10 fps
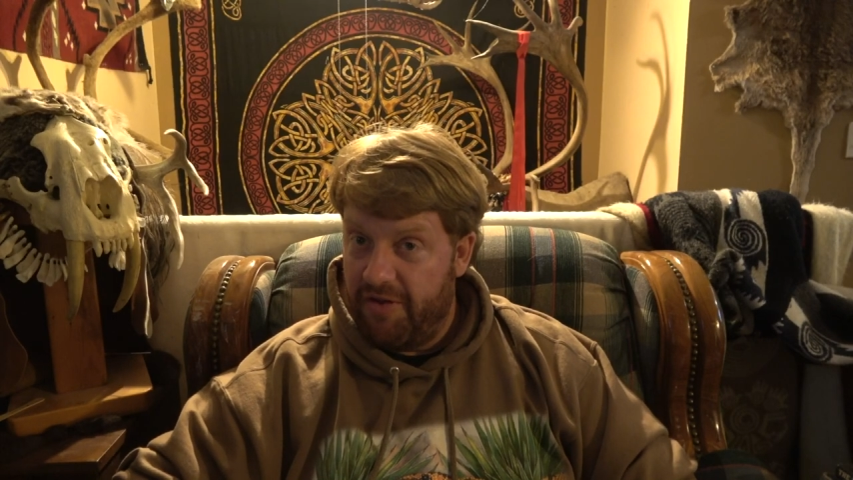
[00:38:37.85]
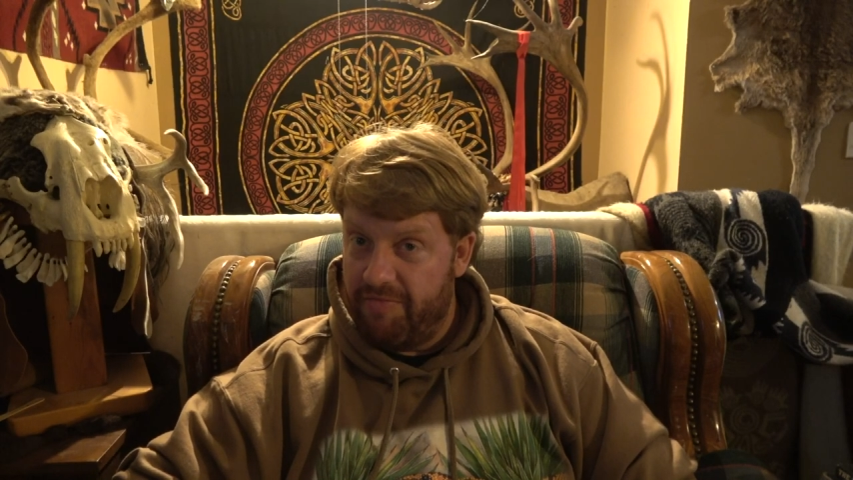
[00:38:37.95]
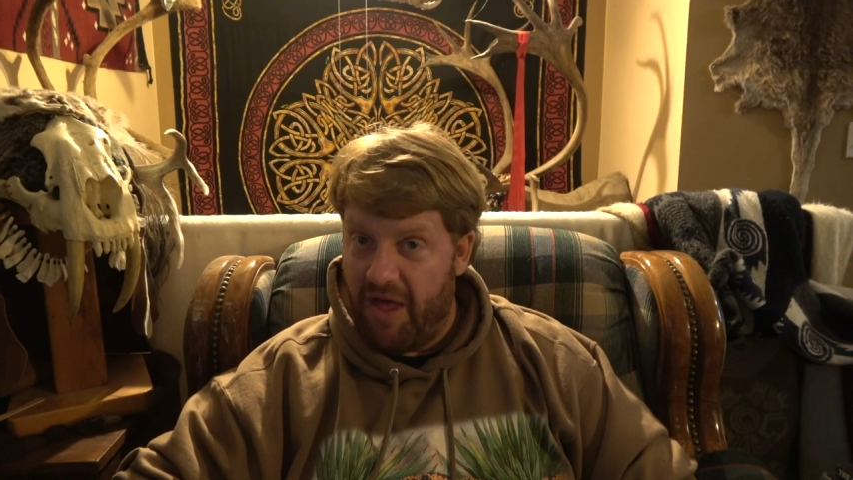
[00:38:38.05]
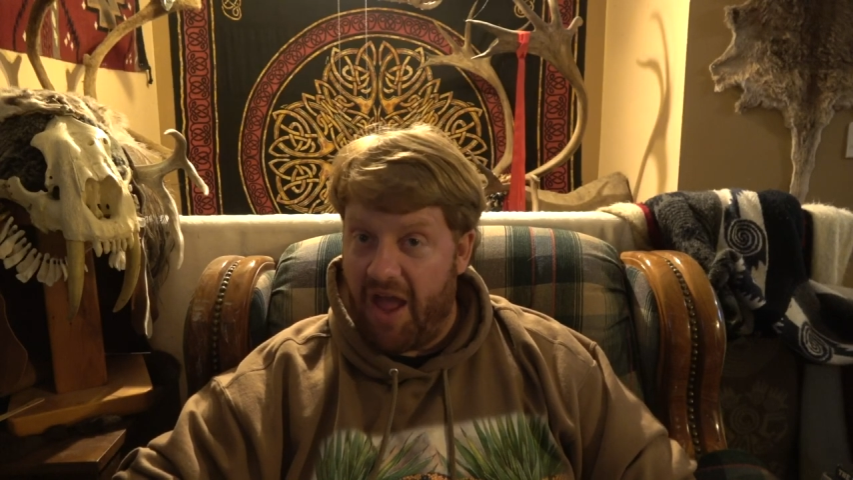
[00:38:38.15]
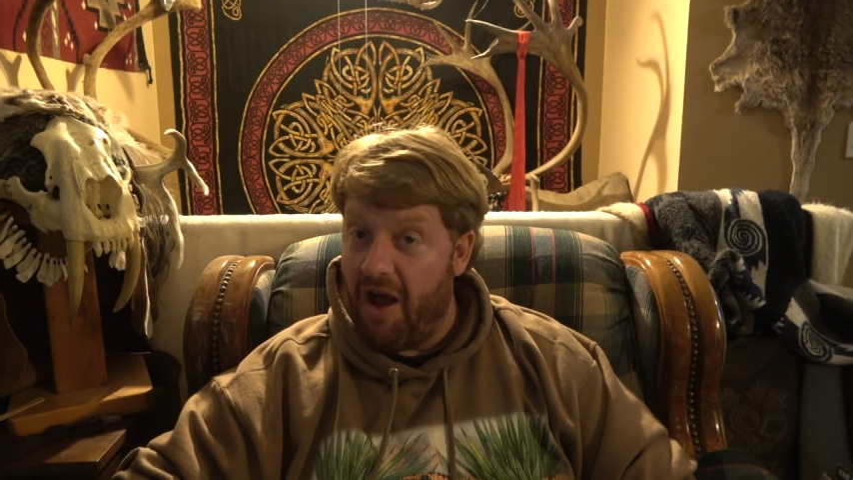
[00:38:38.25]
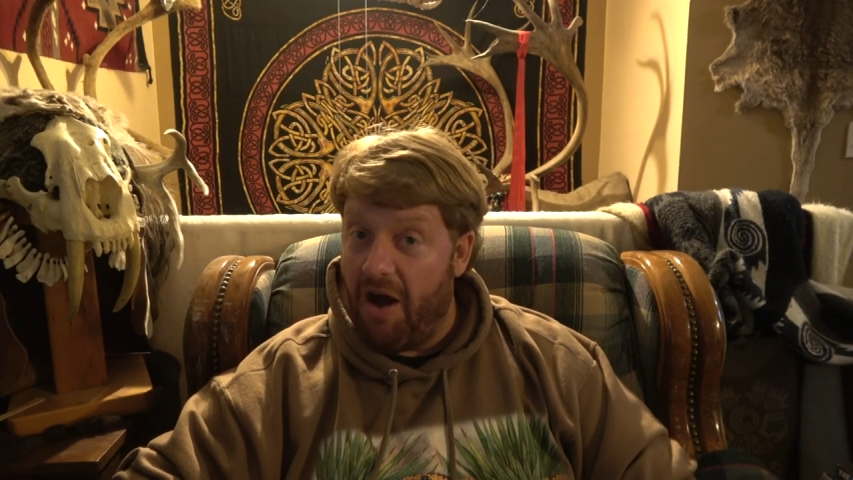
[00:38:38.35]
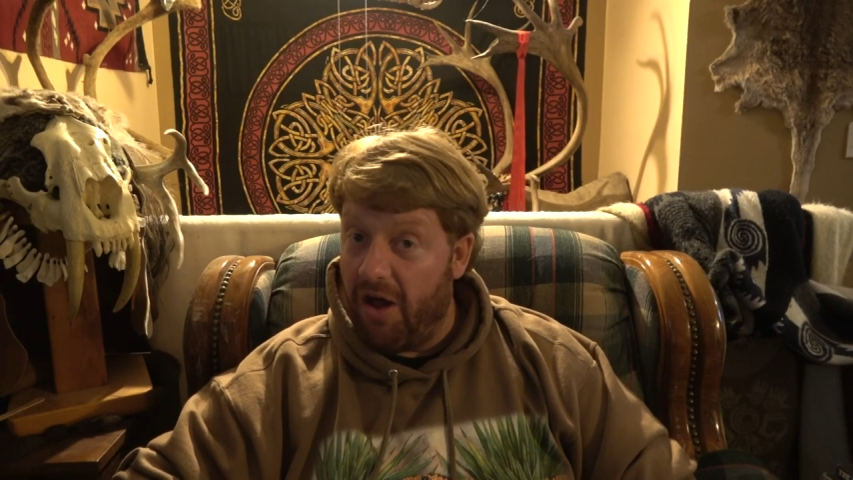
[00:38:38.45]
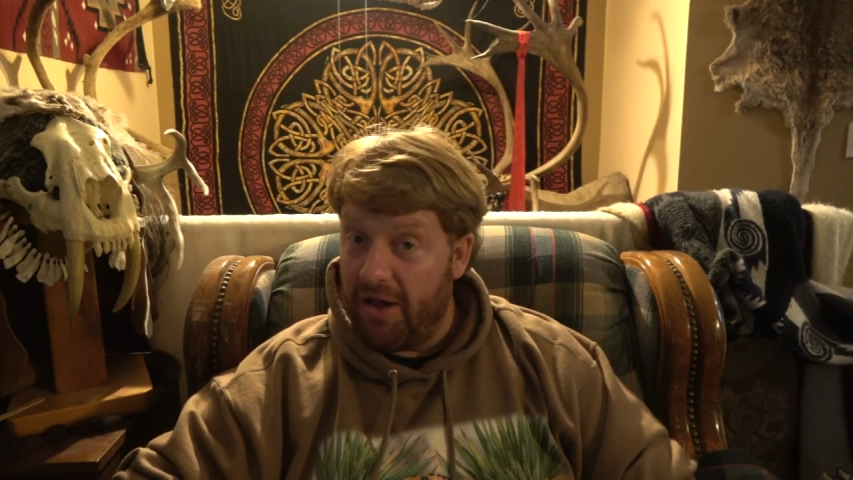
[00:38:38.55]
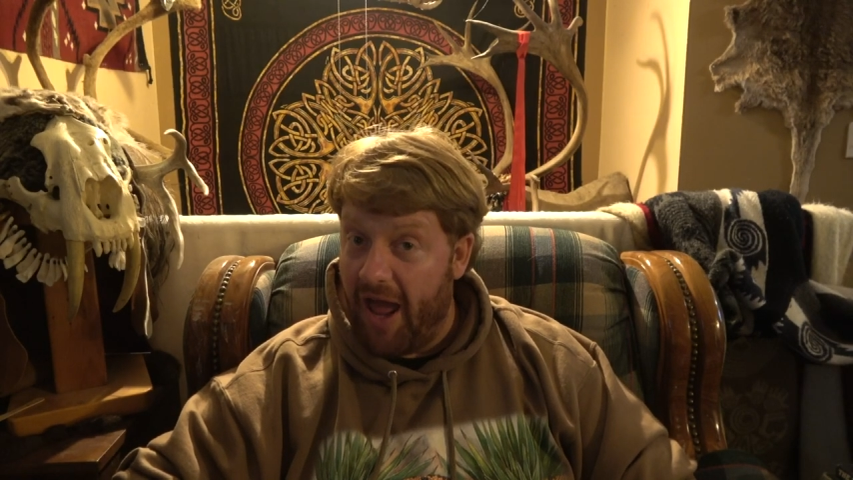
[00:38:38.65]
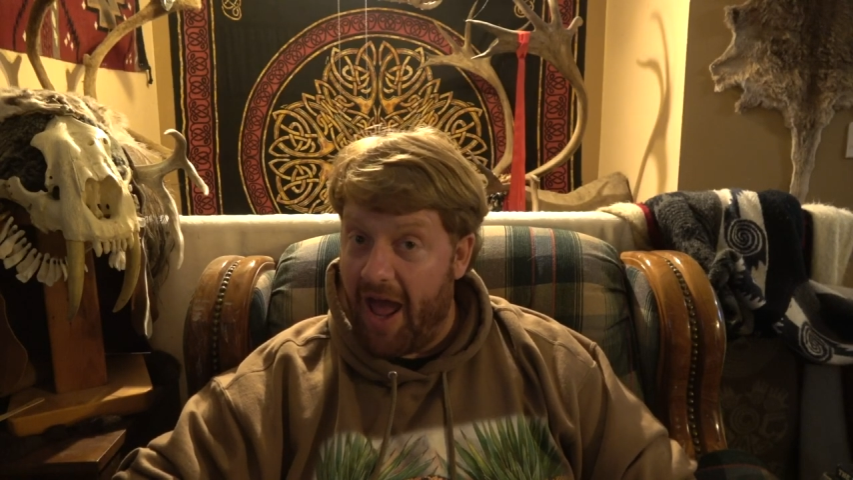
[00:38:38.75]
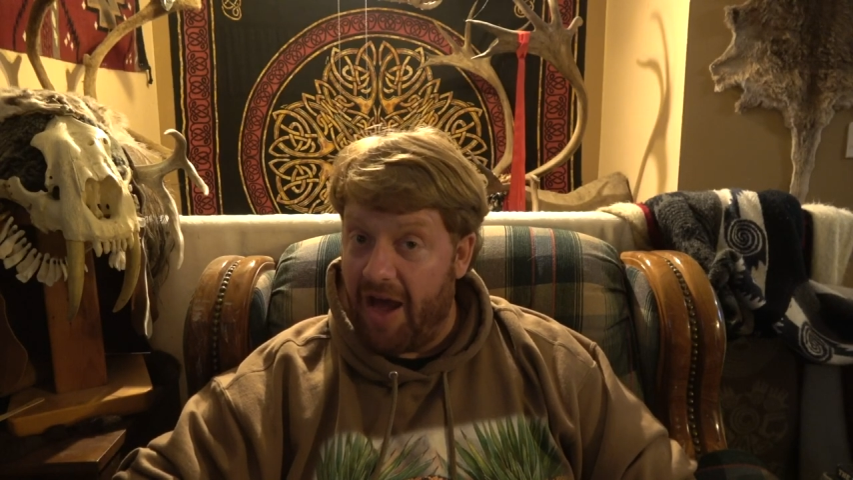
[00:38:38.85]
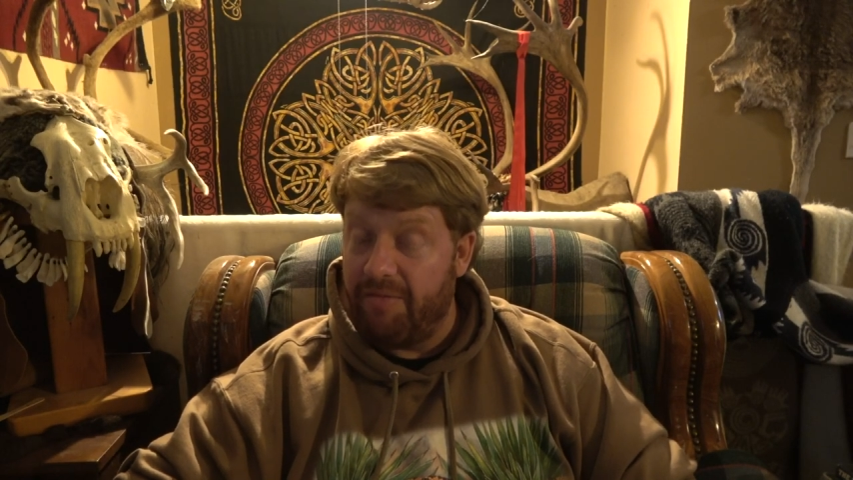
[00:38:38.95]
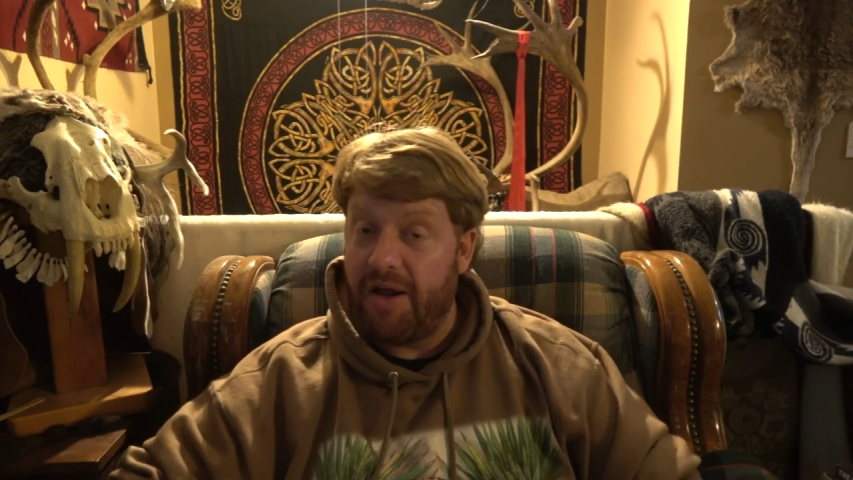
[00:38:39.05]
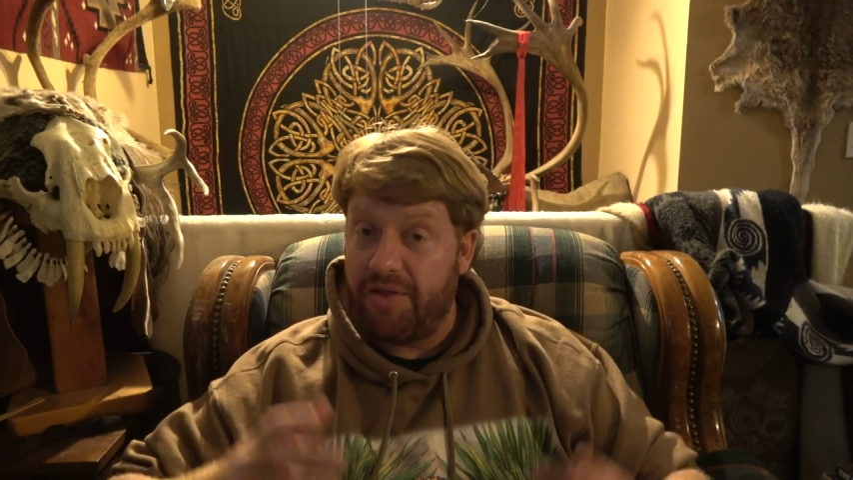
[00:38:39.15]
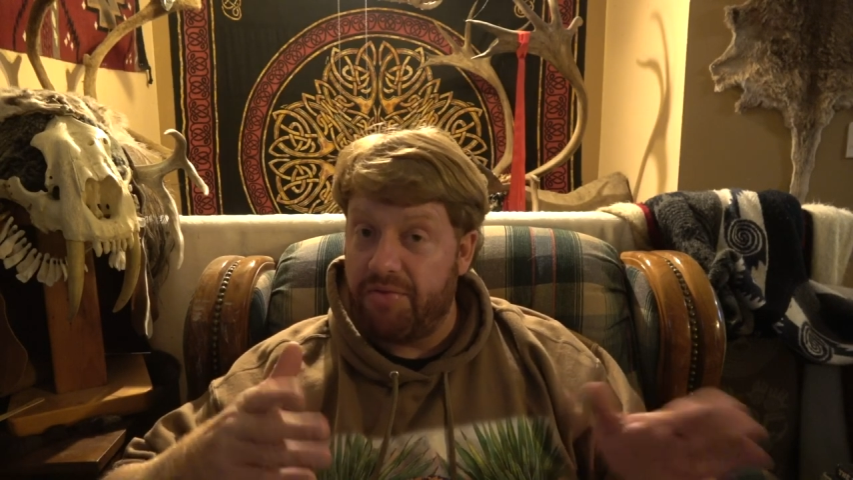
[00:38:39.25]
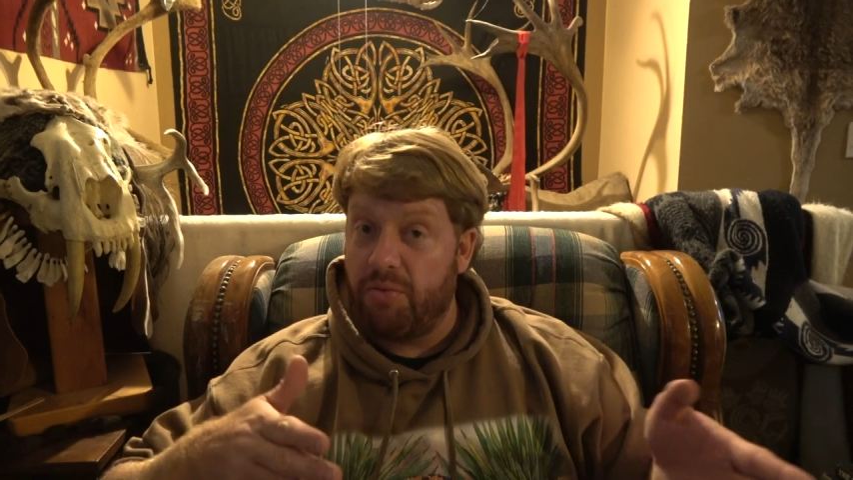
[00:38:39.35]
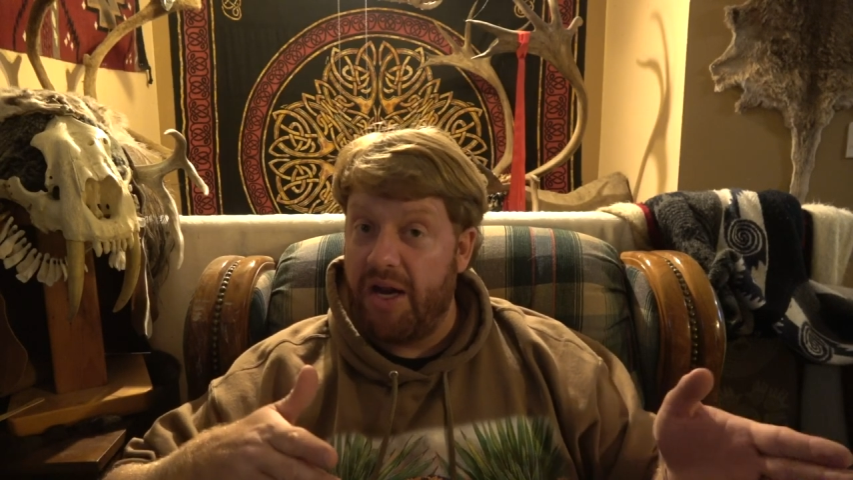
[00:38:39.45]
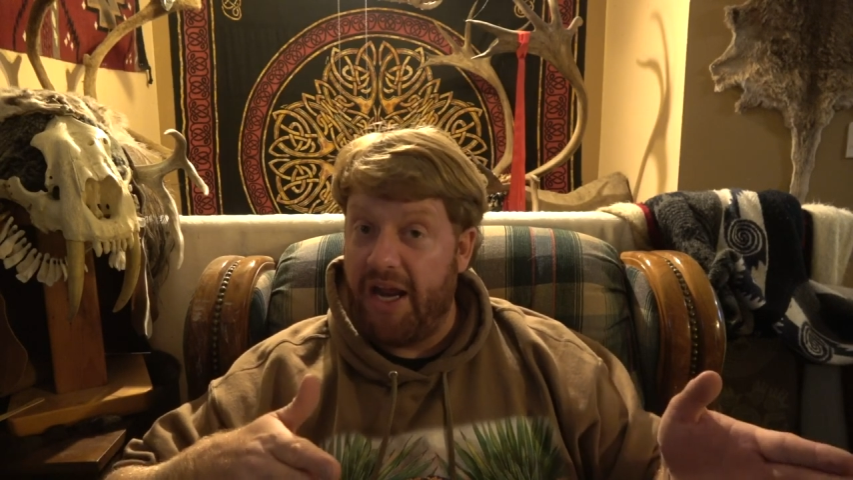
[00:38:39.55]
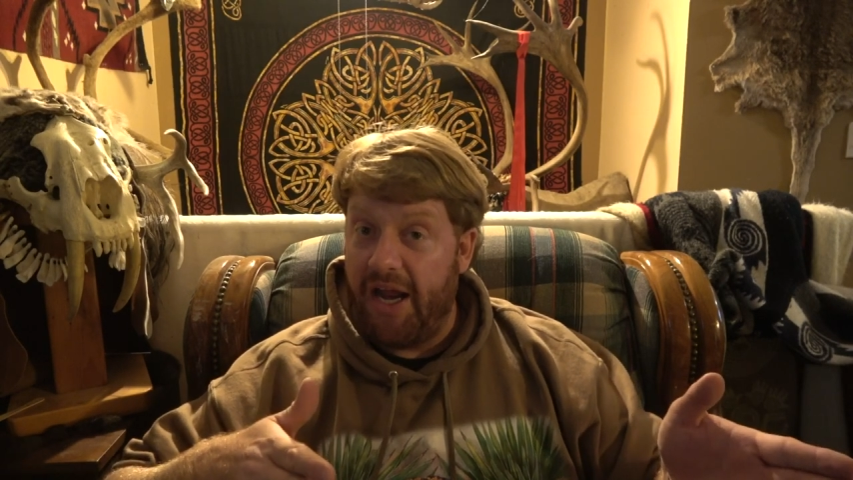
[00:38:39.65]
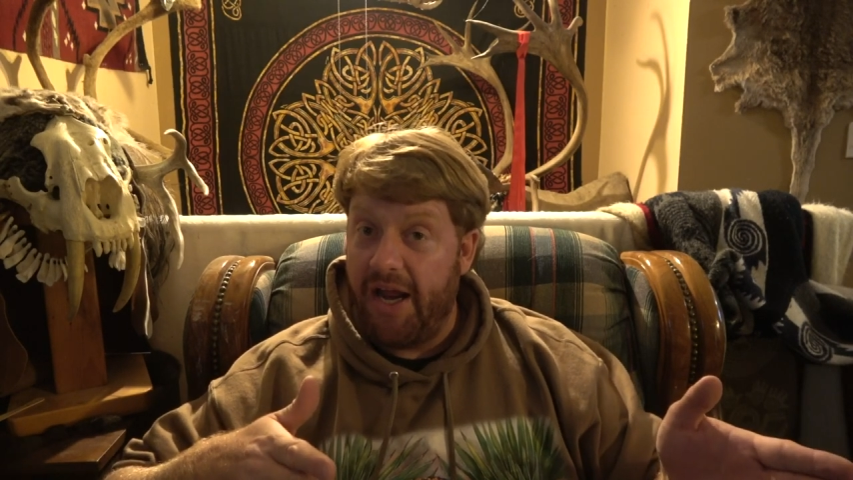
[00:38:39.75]
They all have a
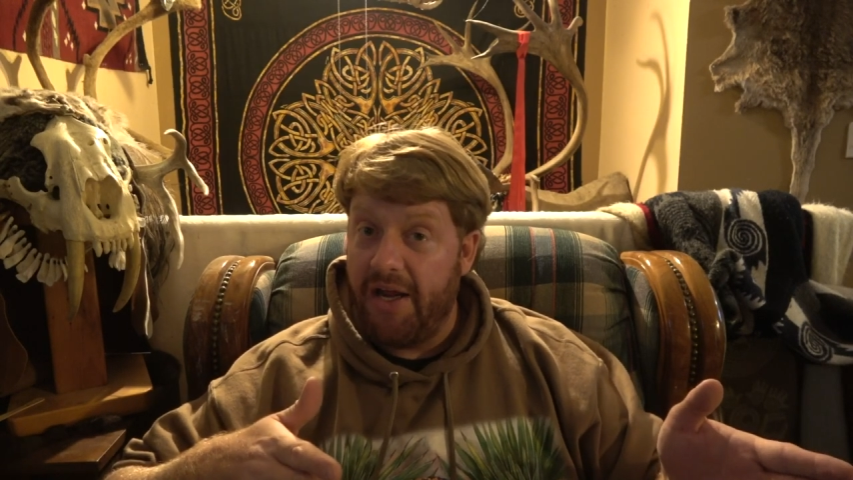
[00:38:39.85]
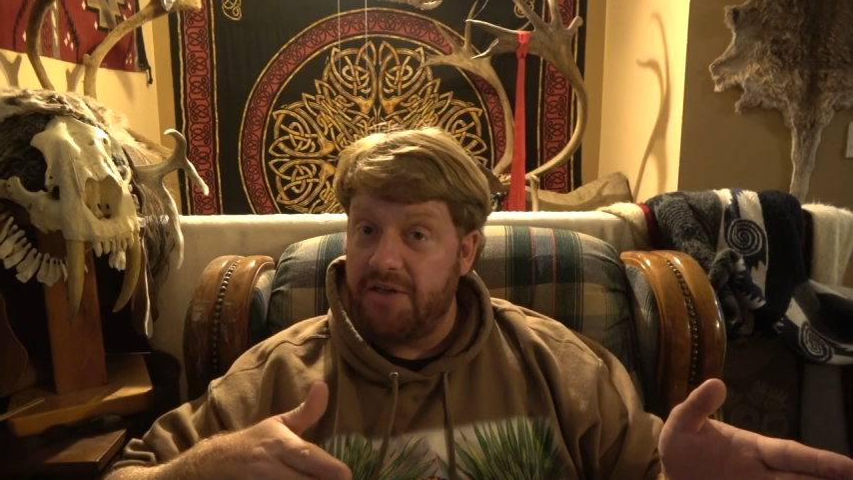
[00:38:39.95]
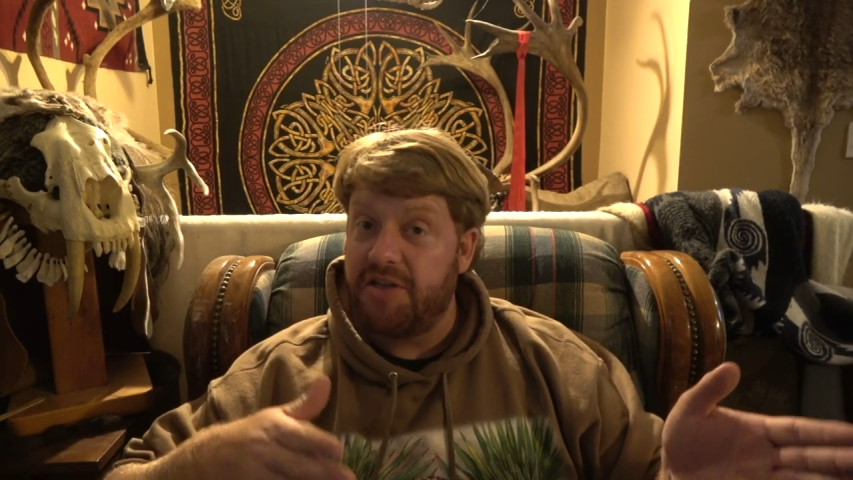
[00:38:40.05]
3